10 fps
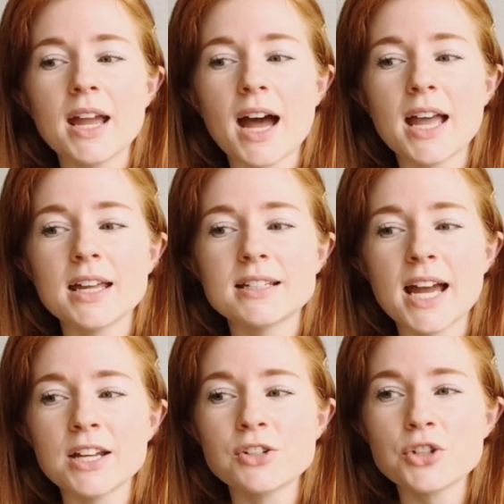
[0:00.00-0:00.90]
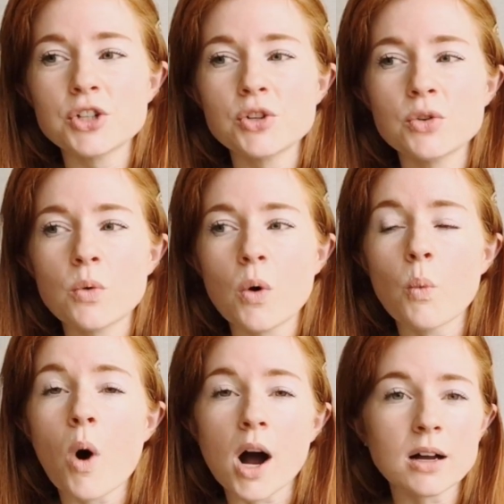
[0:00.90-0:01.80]
I tend to
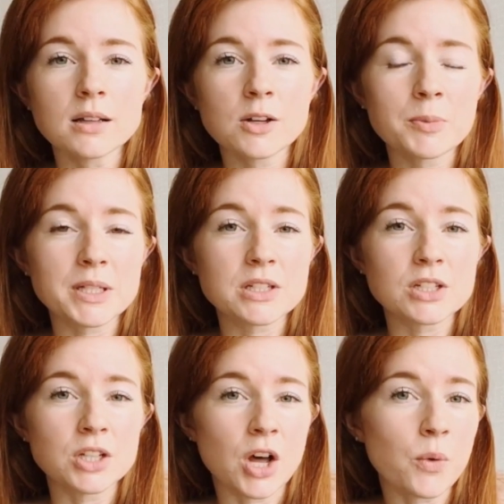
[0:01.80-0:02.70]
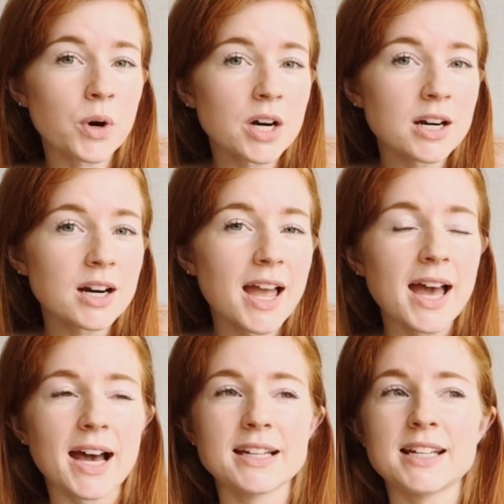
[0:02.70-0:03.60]
walk a little bit slower.
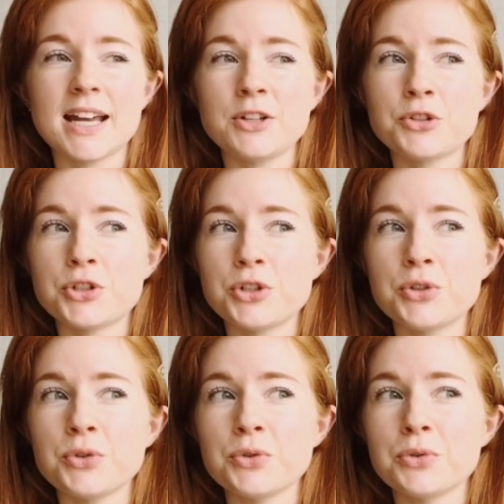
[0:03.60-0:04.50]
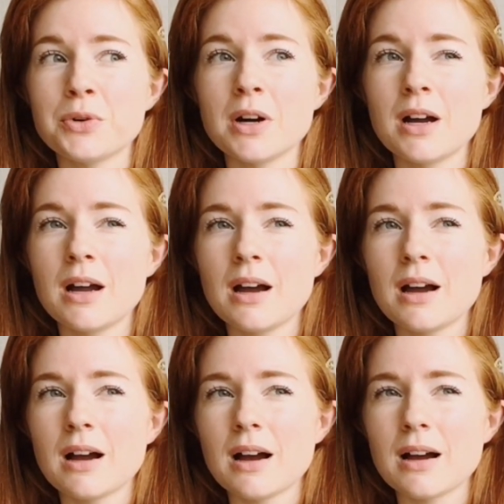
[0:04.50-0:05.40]
I tend to
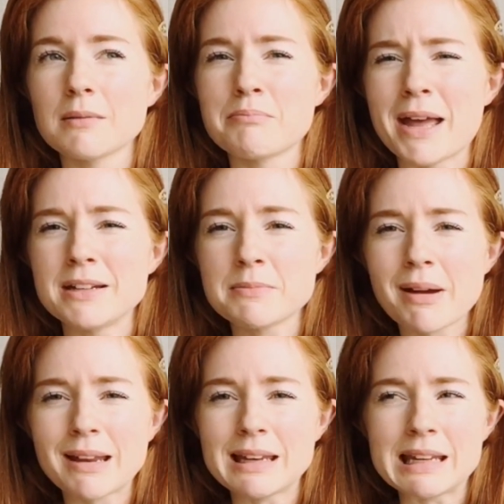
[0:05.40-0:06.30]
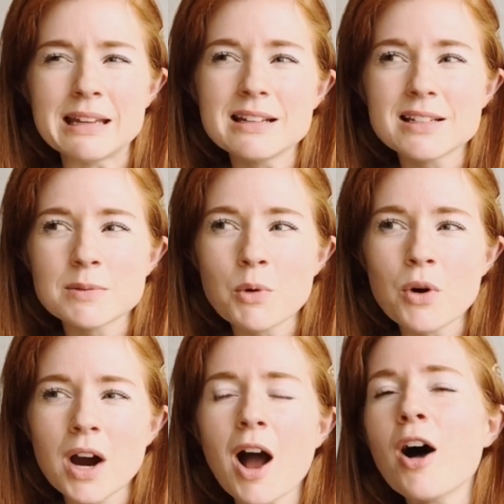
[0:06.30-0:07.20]
bend my knees
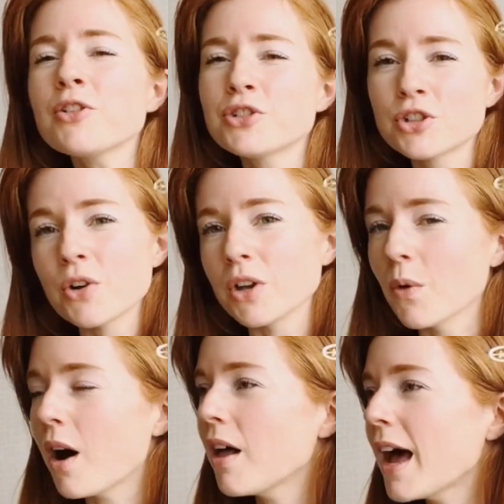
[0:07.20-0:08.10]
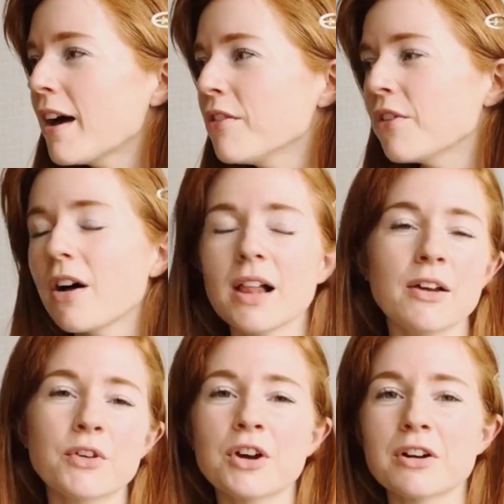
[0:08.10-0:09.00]
more. I'll show you. I'll
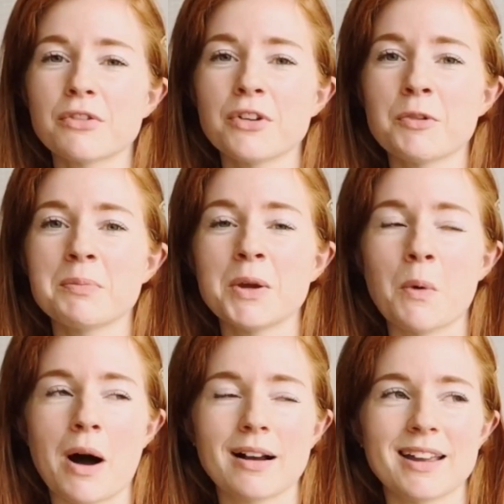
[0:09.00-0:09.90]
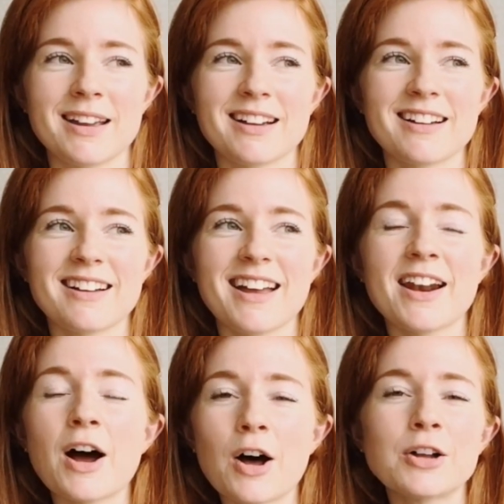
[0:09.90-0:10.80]
have Kurt film me walking,
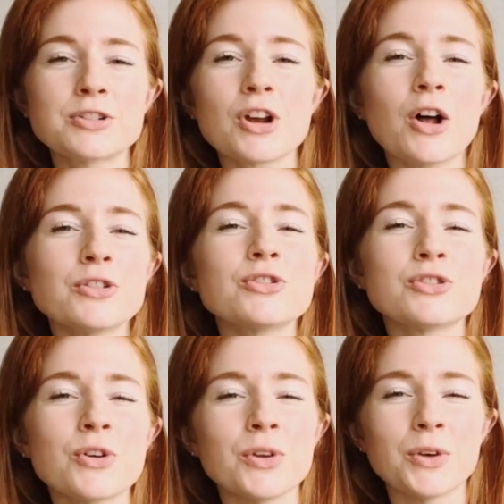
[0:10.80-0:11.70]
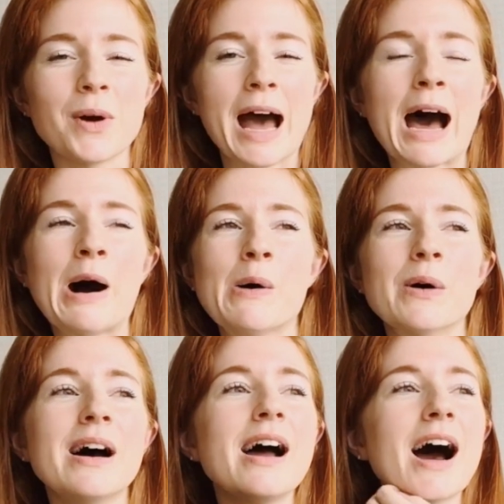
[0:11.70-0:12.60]
and I'll just show you
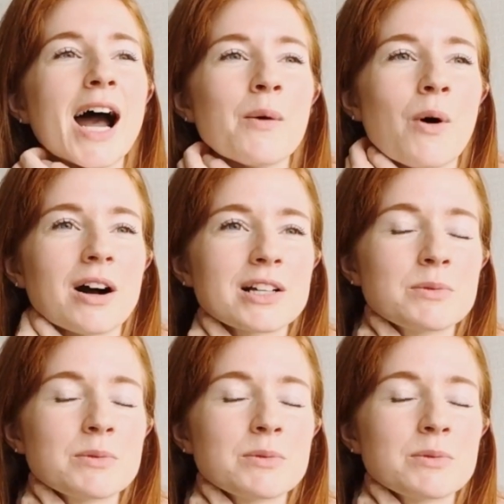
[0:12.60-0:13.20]
how I walk